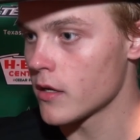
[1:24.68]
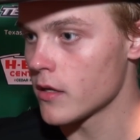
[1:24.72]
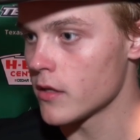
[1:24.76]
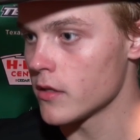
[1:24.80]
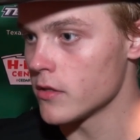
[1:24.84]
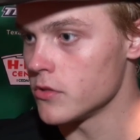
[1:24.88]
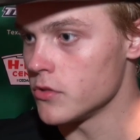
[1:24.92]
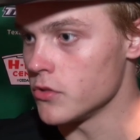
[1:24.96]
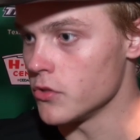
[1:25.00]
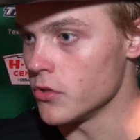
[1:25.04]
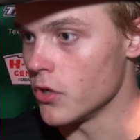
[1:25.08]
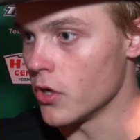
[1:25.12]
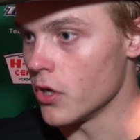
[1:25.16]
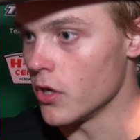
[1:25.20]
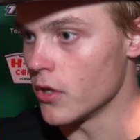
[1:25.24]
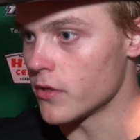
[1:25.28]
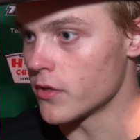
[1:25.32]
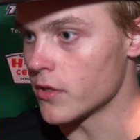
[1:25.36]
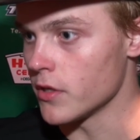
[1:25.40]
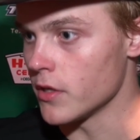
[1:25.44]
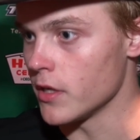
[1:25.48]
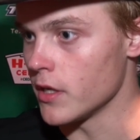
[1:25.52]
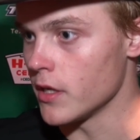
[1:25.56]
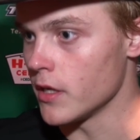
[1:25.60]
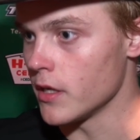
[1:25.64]
two
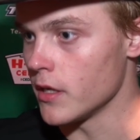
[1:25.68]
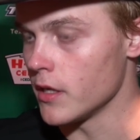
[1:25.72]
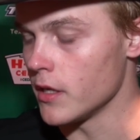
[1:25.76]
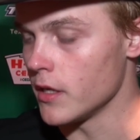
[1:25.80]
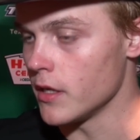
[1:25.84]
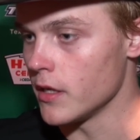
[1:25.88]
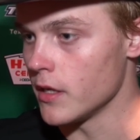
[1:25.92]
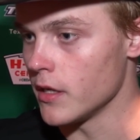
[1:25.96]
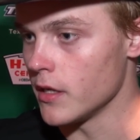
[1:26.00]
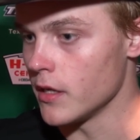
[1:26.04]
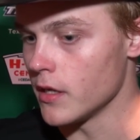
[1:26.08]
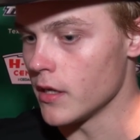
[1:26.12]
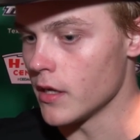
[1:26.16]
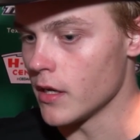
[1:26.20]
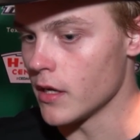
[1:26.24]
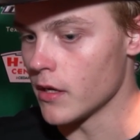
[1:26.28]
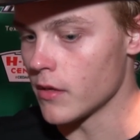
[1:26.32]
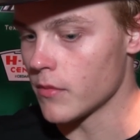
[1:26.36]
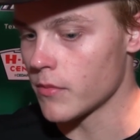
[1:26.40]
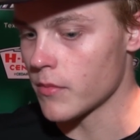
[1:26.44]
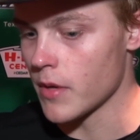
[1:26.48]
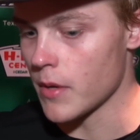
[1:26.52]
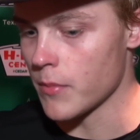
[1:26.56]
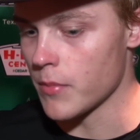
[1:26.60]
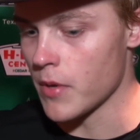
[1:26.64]
goals and I'm
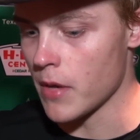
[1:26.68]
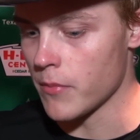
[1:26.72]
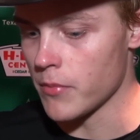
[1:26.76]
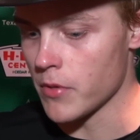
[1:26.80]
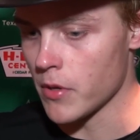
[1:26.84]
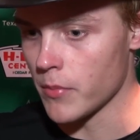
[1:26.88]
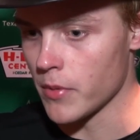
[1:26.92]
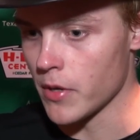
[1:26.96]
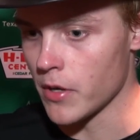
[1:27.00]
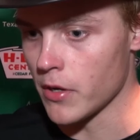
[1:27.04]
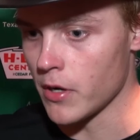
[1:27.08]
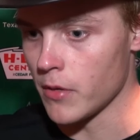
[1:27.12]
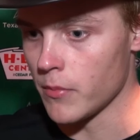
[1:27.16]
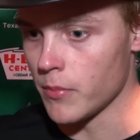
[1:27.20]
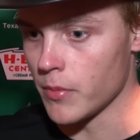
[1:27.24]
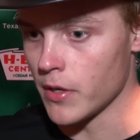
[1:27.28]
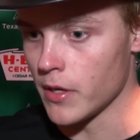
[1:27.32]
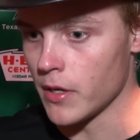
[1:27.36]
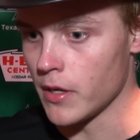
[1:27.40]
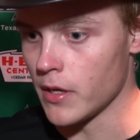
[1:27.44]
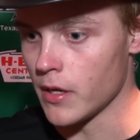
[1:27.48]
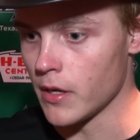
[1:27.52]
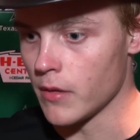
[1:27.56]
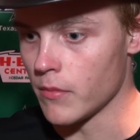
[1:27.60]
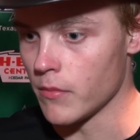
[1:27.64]
happy about it,
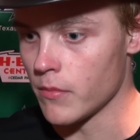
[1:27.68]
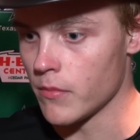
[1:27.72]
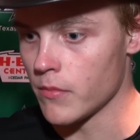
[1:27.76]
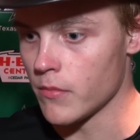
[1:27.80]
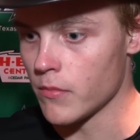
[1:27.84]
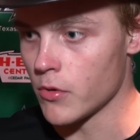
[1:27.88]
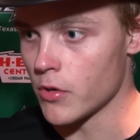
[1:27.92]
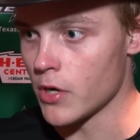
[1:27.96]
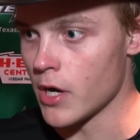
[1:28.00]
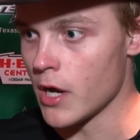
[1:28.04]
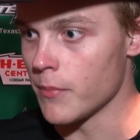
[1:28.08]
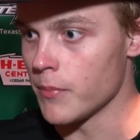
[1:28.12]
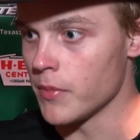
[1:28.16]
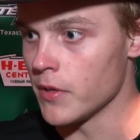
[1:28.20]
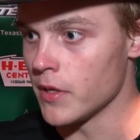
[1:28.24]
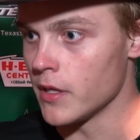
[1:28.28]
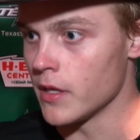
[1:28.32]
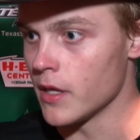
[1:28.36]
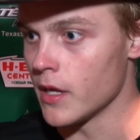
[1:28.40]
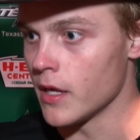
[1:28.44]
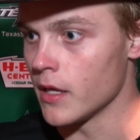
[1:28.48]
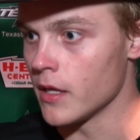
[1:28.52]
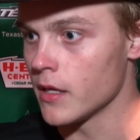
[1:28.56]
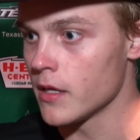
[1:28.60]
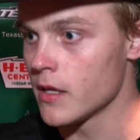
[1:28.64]
but I'm more happy
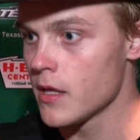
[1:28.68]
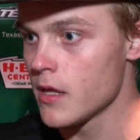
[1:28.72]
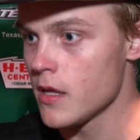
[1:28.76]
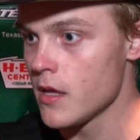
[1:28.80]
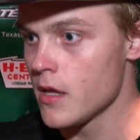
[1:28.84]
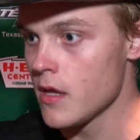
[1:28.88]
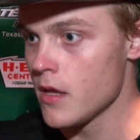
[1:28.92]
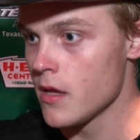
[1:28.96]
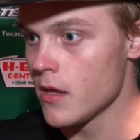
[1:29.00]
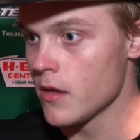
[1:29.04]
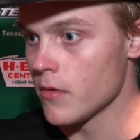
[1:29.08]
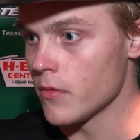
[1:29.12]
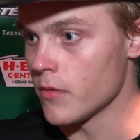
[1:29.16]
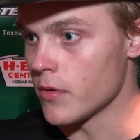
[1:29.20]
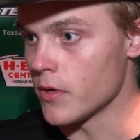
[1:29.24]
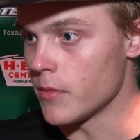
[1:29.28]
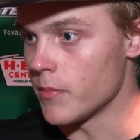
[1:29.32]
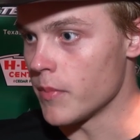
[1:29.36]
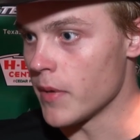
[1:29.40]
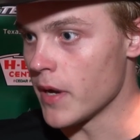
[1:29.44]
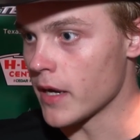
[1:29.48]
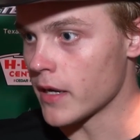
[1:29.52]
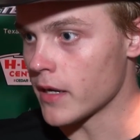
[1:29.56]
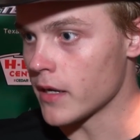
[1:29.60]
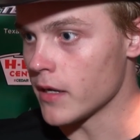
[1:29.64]
that we're
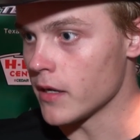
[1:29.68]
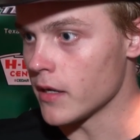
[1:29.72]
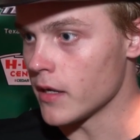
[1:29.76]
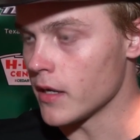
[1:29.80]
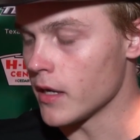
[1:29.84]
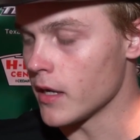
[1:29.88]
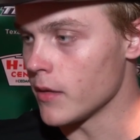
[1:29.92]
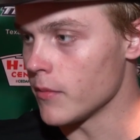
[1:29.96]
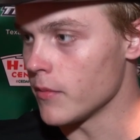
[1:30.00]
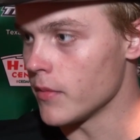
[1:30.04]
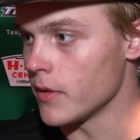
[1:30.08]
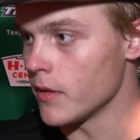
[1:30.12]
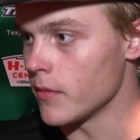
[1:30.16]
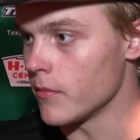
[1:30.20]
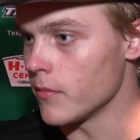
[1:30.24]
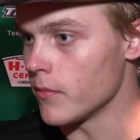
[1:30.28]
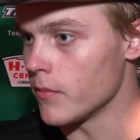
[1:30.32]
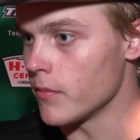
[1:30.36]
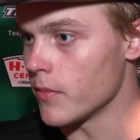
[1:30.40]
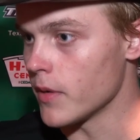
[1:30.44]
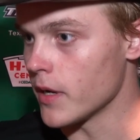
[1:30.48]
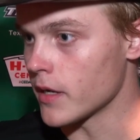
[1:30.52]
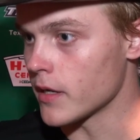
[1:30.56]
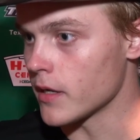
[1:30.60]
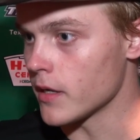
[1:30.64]
back in the game
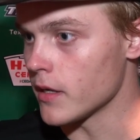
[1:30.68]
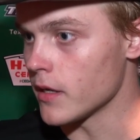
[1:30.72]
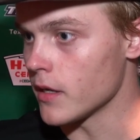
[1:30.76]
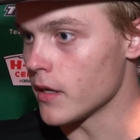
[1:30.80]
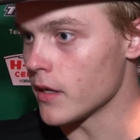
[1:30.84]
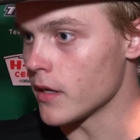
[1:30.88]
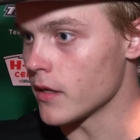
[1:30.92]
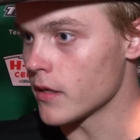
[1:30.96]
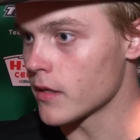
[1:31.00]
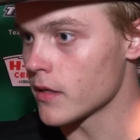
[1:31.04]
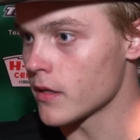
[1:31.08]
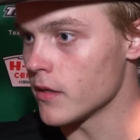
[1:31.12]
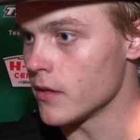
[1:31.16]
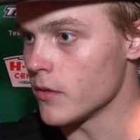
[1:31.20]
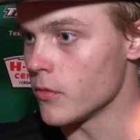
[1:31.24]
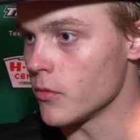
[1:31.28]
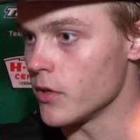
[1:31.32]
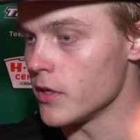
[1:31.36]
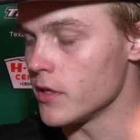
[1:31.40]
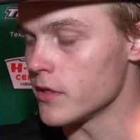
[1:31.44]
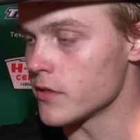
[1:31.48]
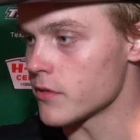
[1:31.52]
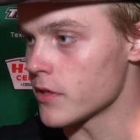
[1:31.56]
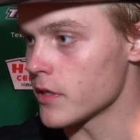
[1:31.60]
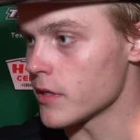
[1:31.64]
and back in the
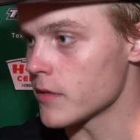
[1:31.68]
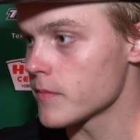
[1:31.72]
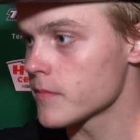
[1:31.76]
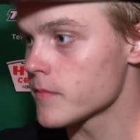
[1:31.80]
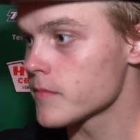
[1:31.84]
winning streak.